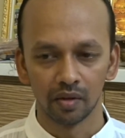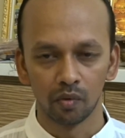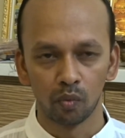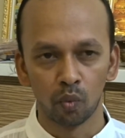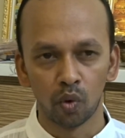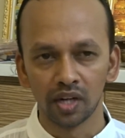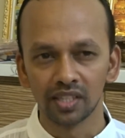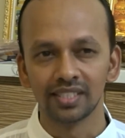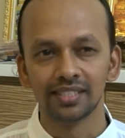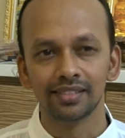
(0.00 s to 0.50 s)

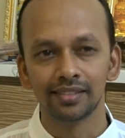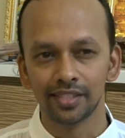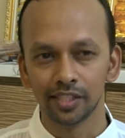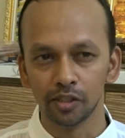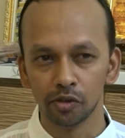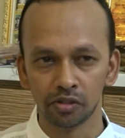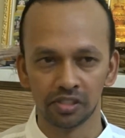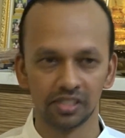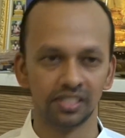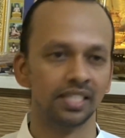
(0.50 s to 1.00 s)
what
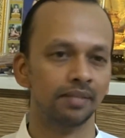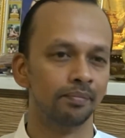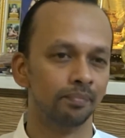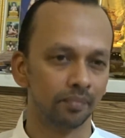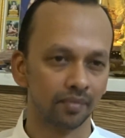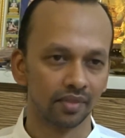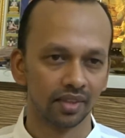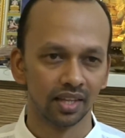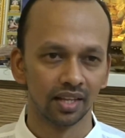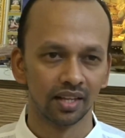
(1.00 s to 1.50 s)
suits them.
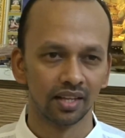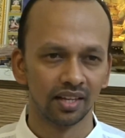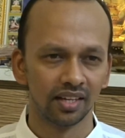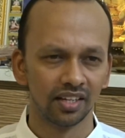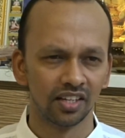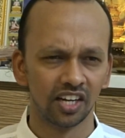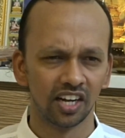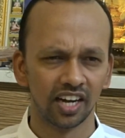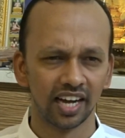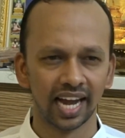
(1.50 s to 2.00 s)

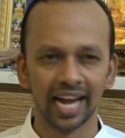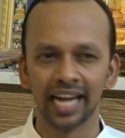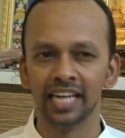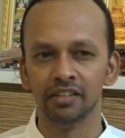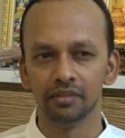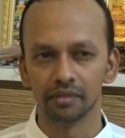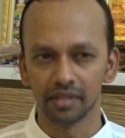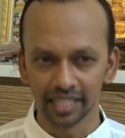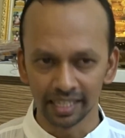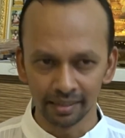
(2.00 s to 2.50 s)

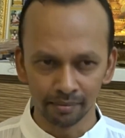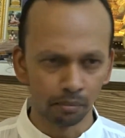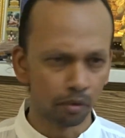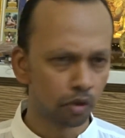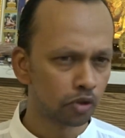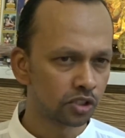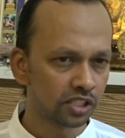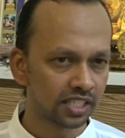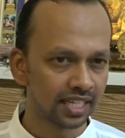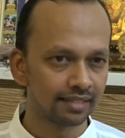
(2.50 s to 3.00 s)
And in
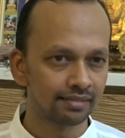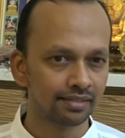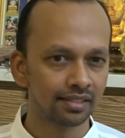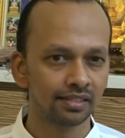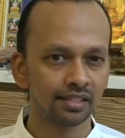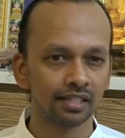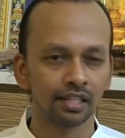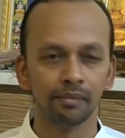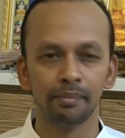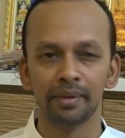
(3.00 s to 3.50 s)
most
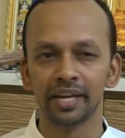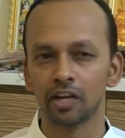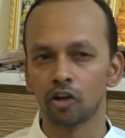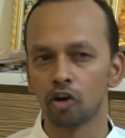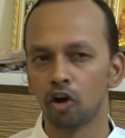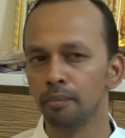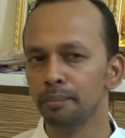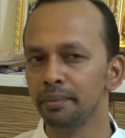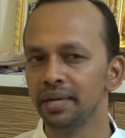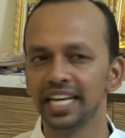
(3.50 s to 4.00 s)
cases it will be a
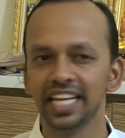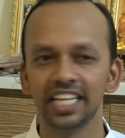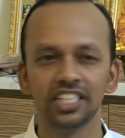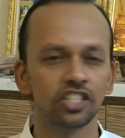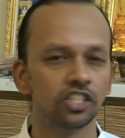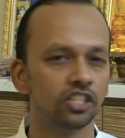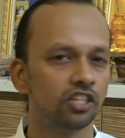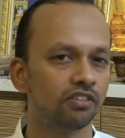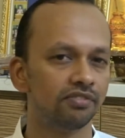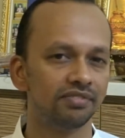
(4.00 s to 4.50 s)

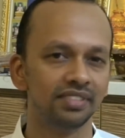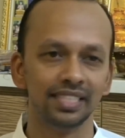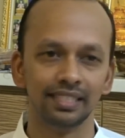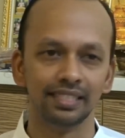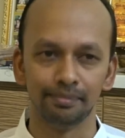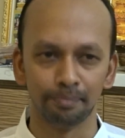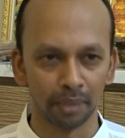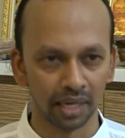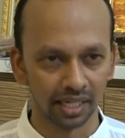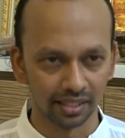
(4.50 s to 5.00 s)
combination of
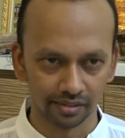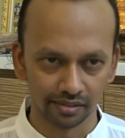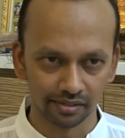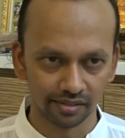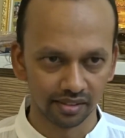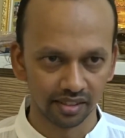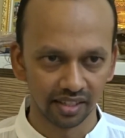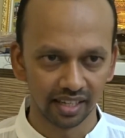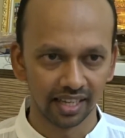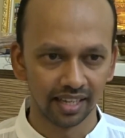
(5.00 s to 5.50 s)
these
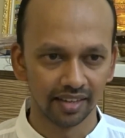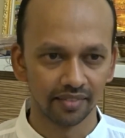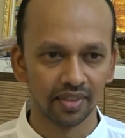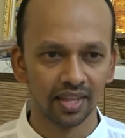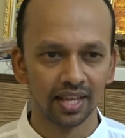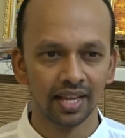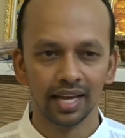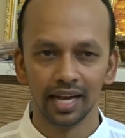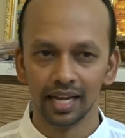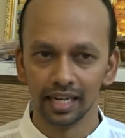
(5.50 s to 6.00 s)
paths.
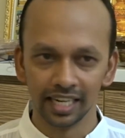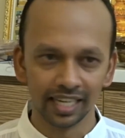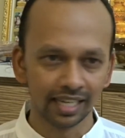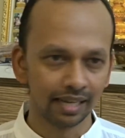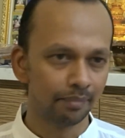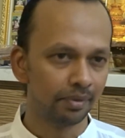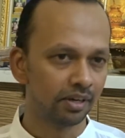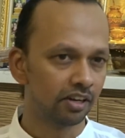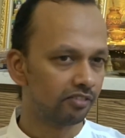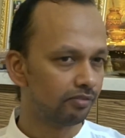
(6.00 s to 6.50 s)

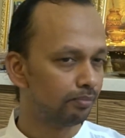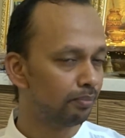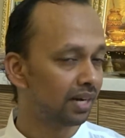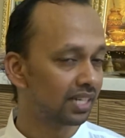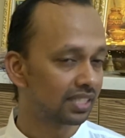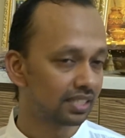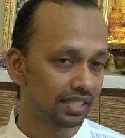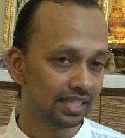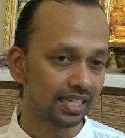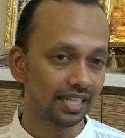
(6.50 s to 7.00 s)
Little bit of
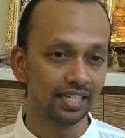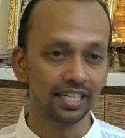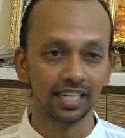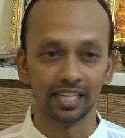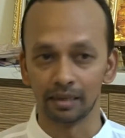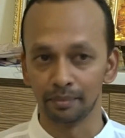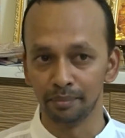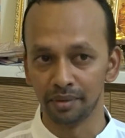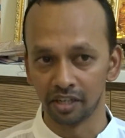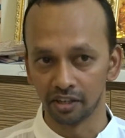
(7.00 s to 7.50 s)
bhakti,
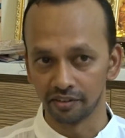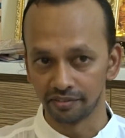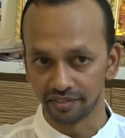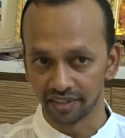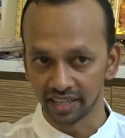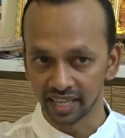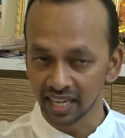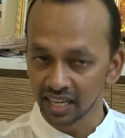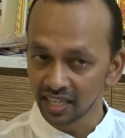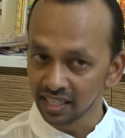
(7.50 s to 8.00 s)
little bit of
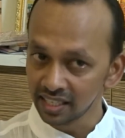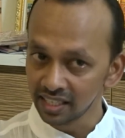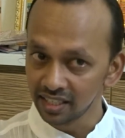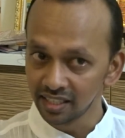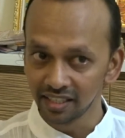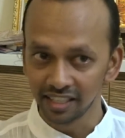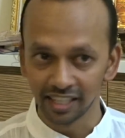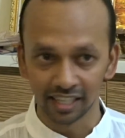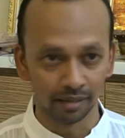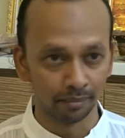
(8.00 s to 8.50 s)

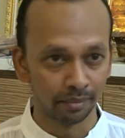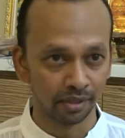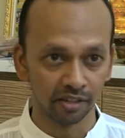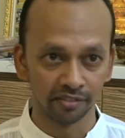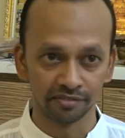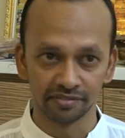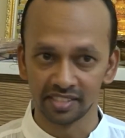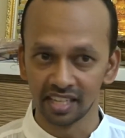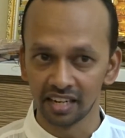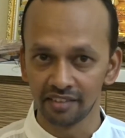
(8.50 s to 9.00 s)
jnana, little bit
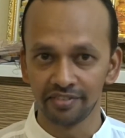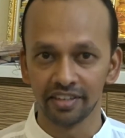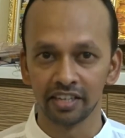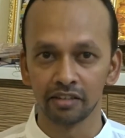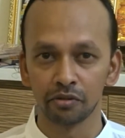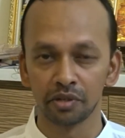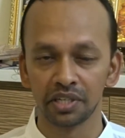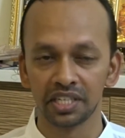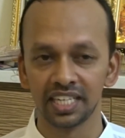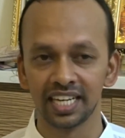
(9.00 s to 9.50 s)
of
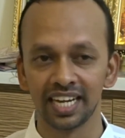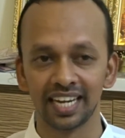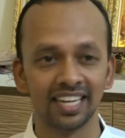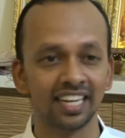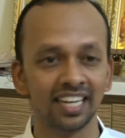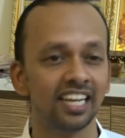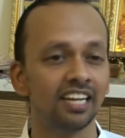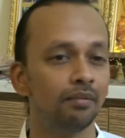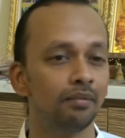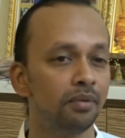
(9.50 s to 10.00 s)
self-inquiry,
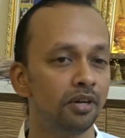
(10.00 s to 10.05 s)
and little